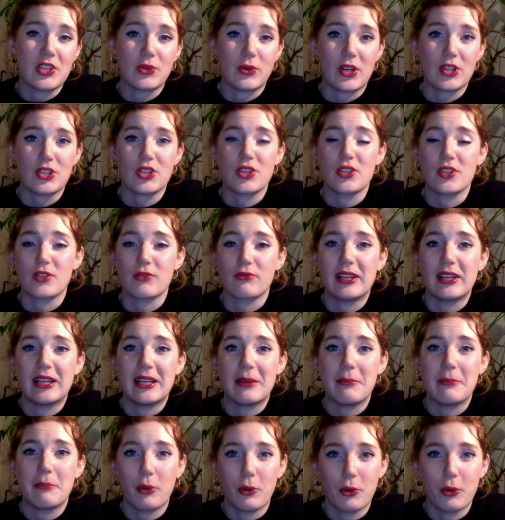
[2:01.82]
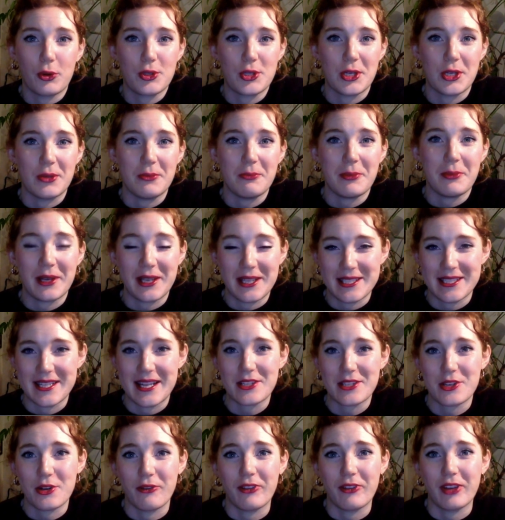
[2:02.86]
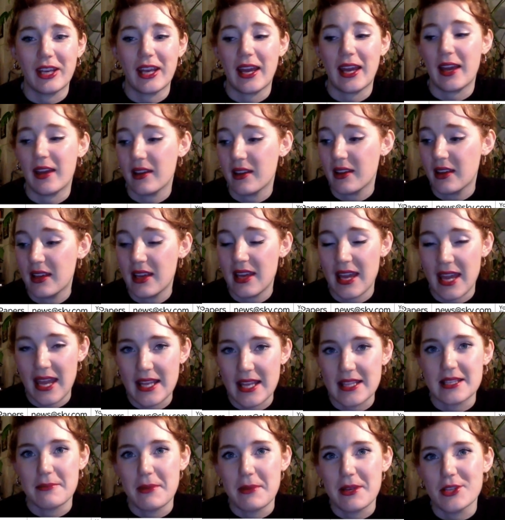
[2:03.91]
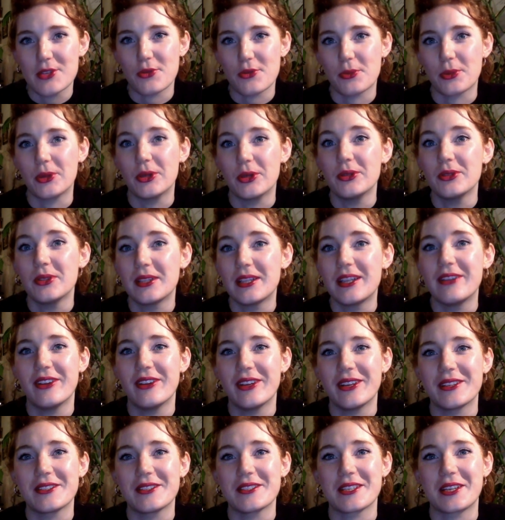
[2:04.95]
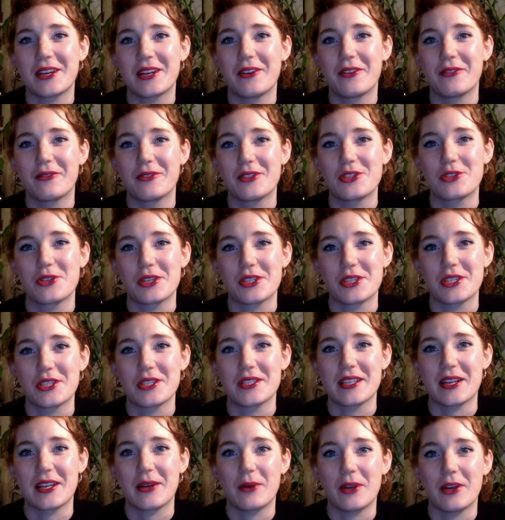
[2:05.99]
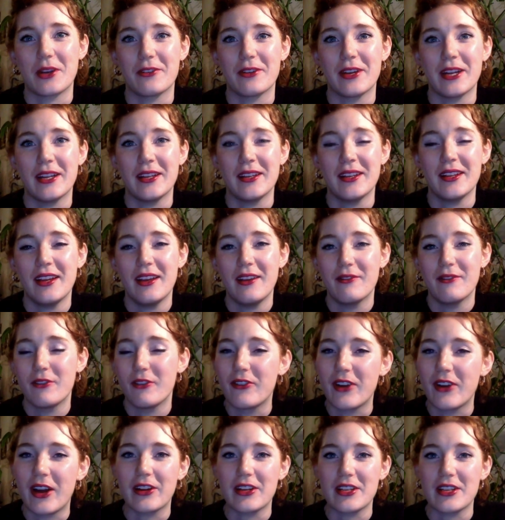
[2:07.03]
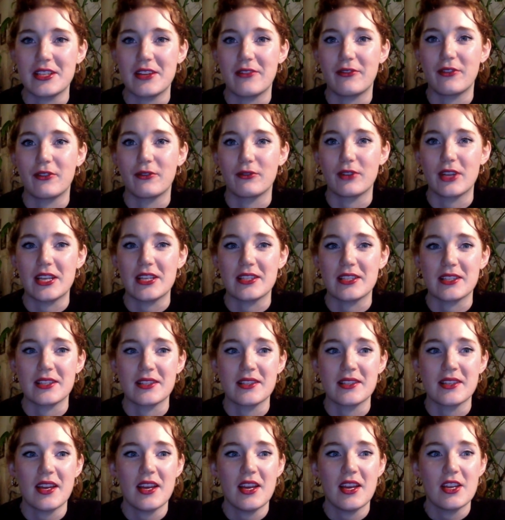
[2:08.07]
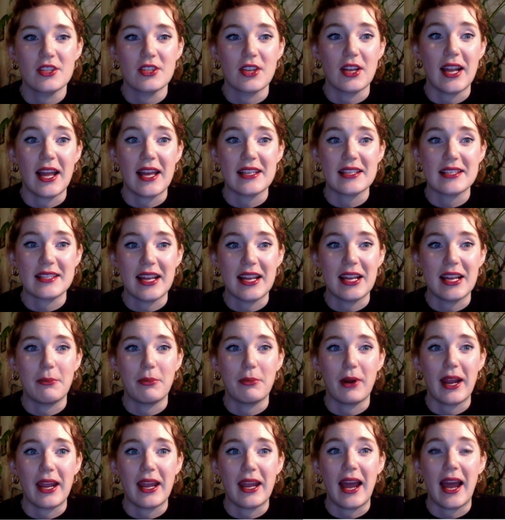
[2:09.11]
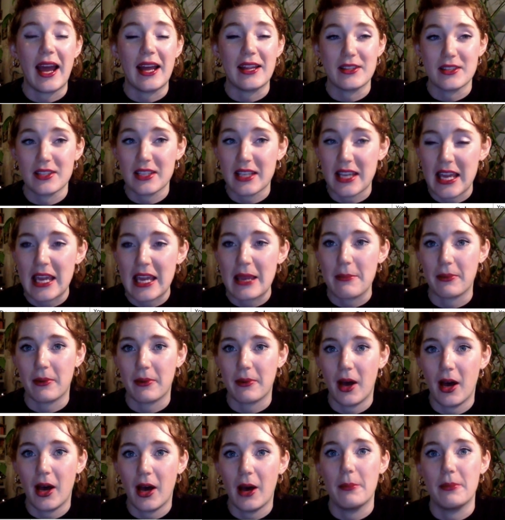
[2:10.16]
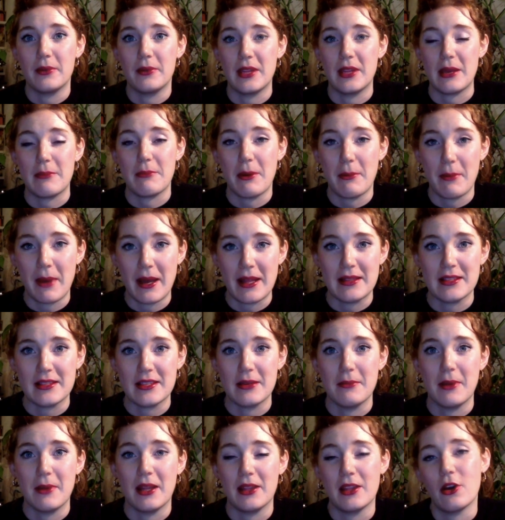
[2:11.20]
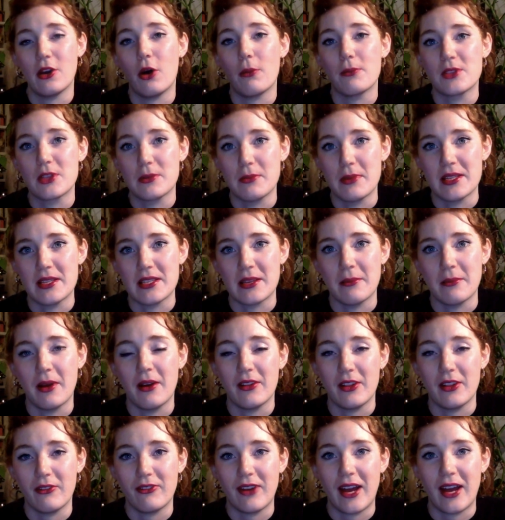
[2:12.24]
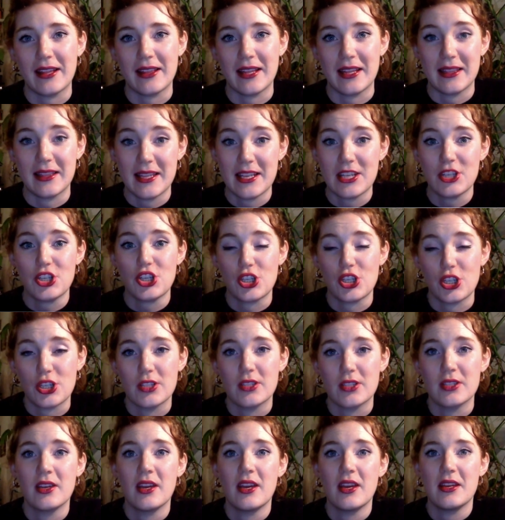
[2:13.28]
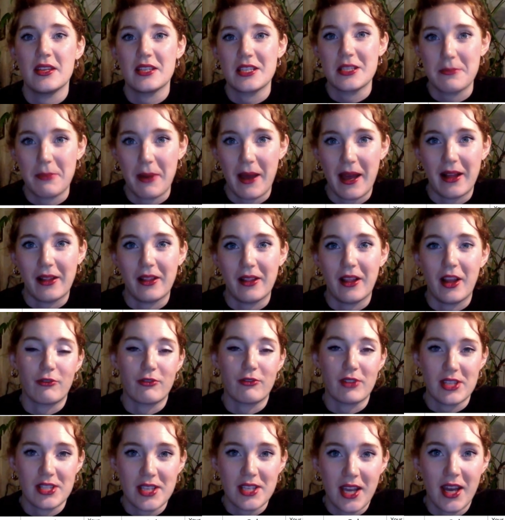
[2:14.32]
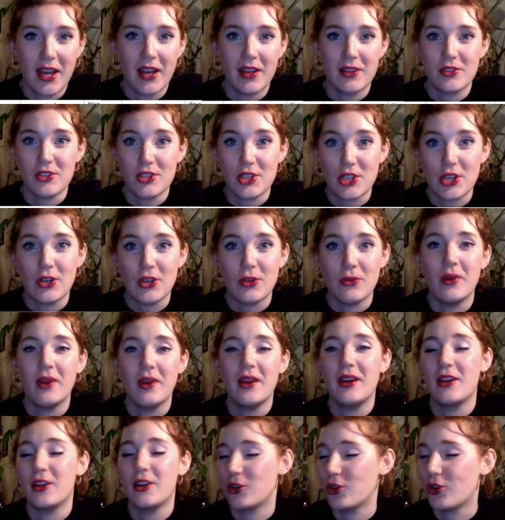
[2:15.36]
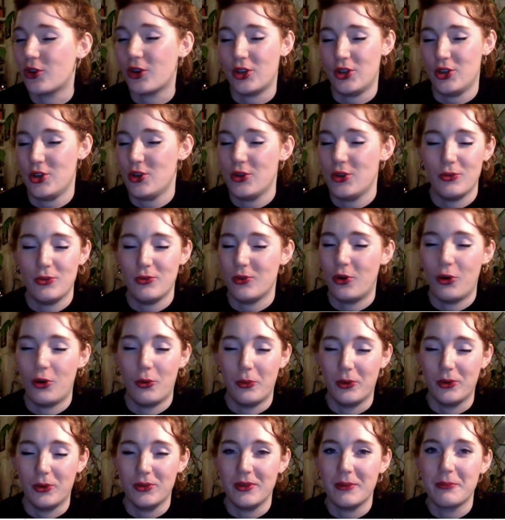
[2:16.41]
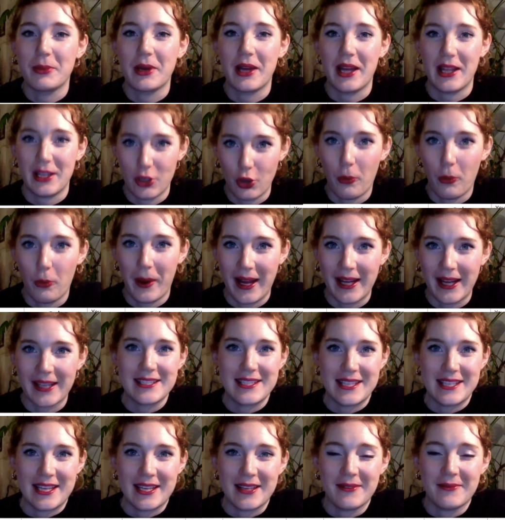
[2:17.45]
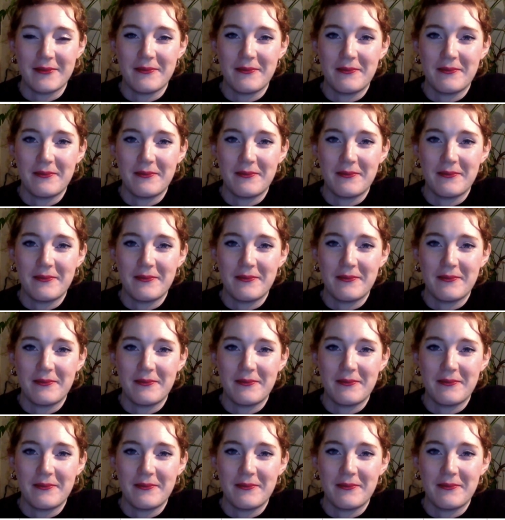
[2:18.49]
these questions are really important, because let's not forget, it's miserable living under the current restrictions that we are in for various different reasons. So let's celebrate and keep up the momentum and the optimism of the fact that this should spell a return to not a new normal, but normality.